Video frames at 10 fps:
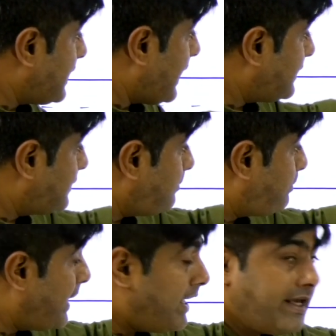that the
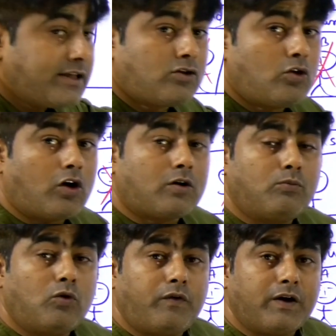B is not
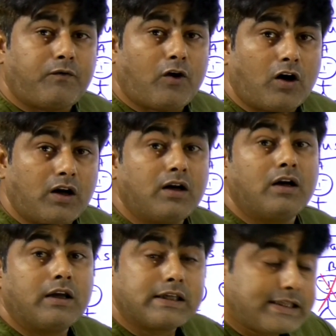moving for
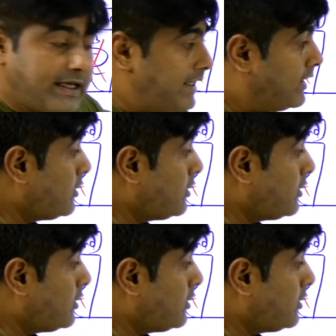C.